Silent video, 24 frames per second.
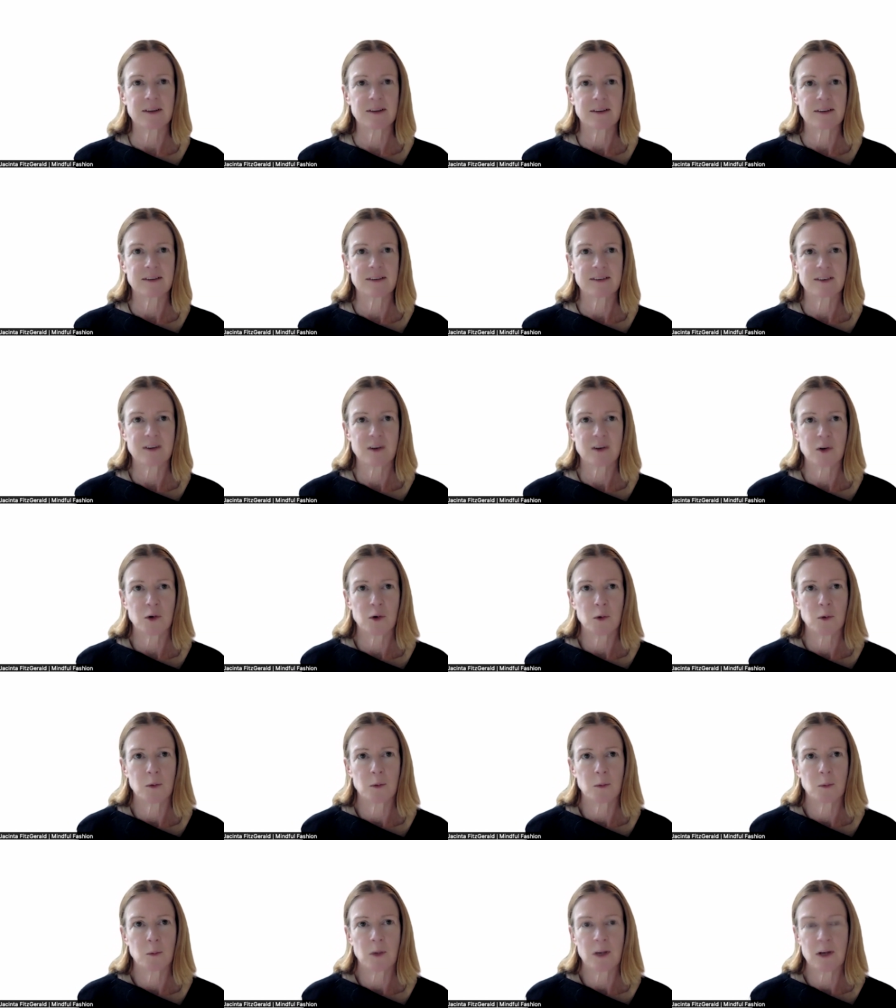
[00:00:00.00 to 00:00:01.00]
So
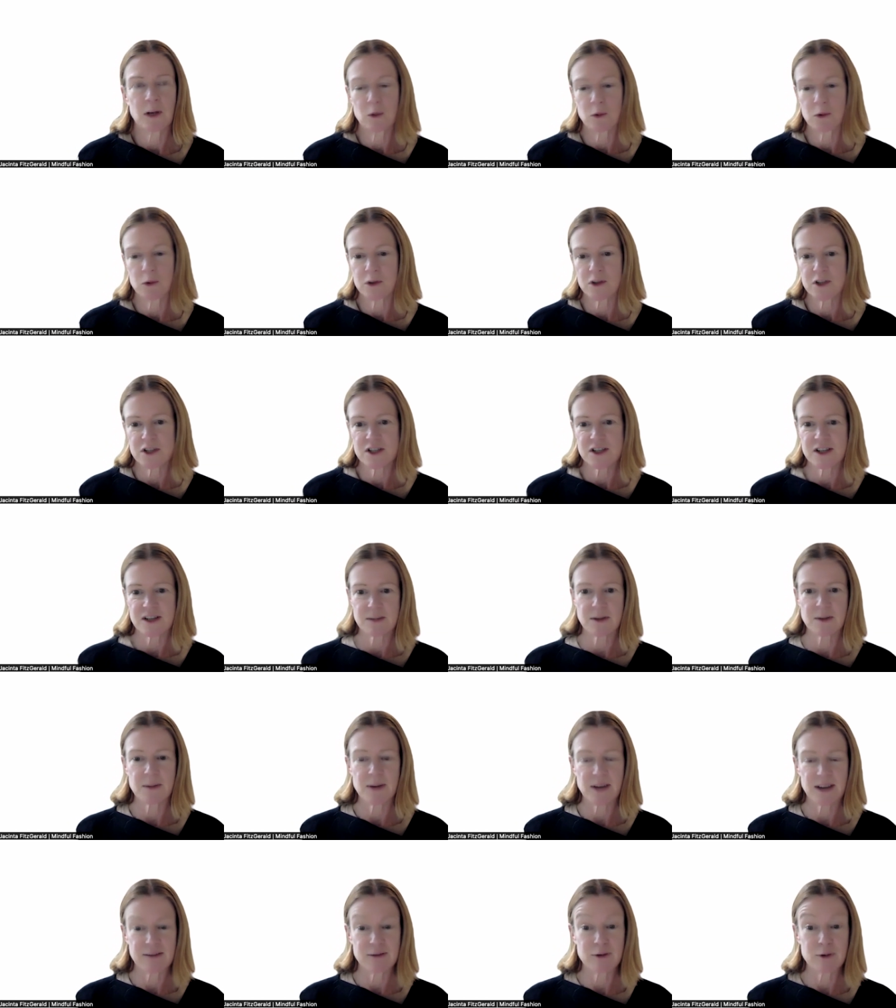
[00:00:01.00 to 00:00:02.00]
we launched the
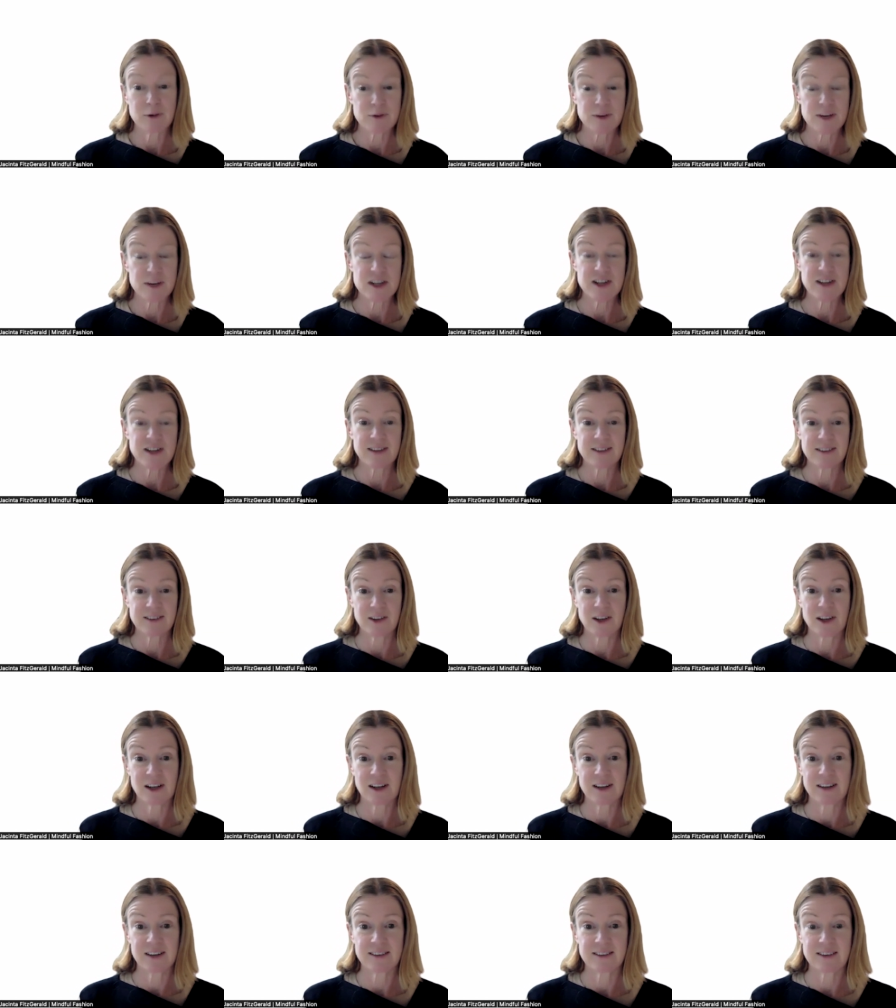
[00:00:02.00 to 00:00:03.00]
Mindful Fashion
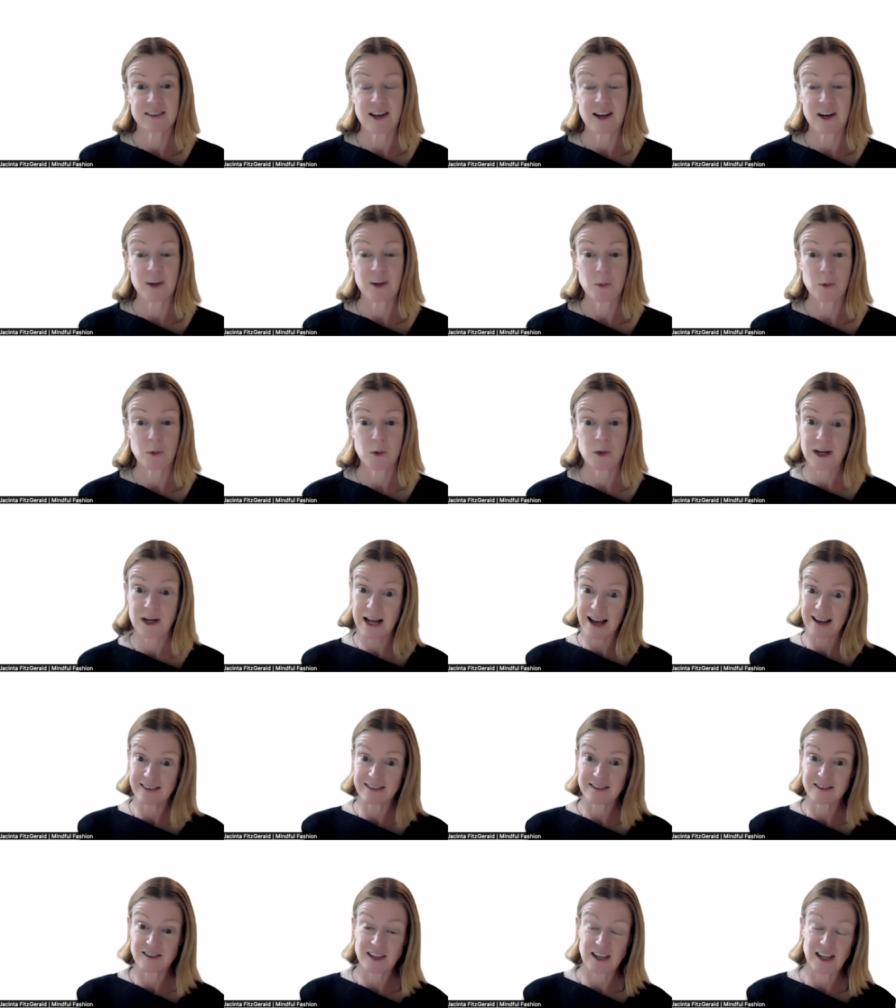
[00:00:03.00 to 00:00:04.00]
Circular Design Award
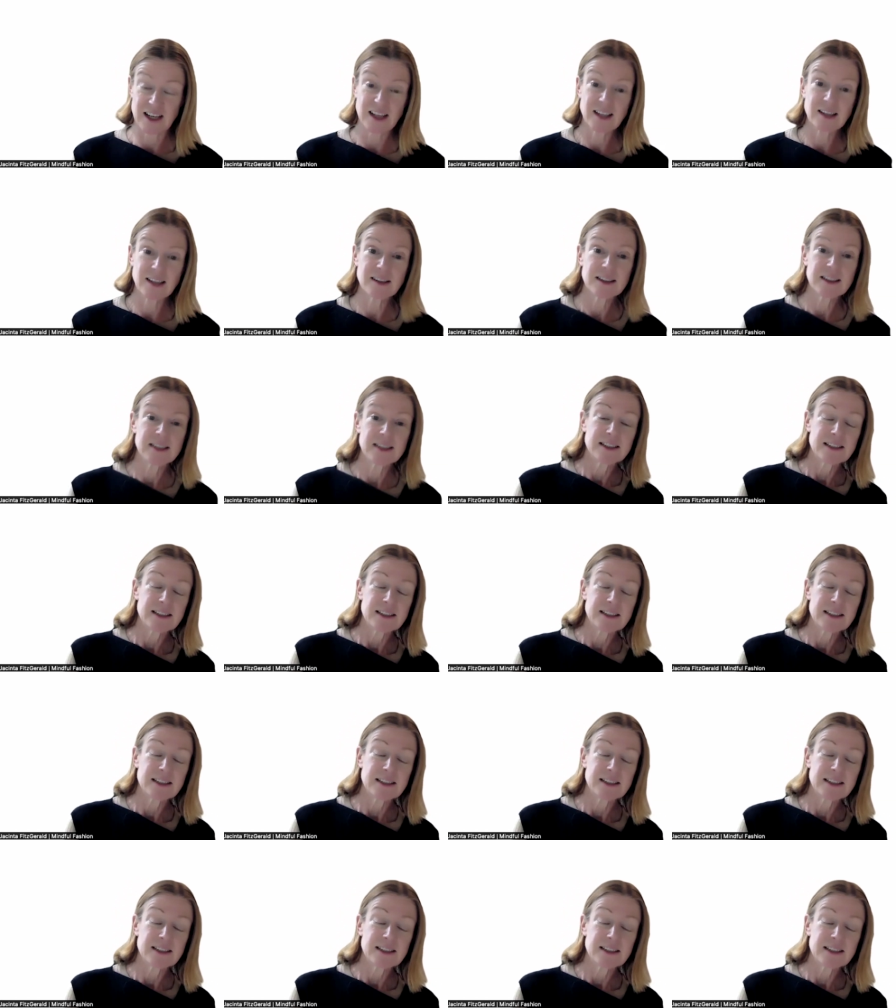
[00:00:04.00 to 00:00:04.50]
last year.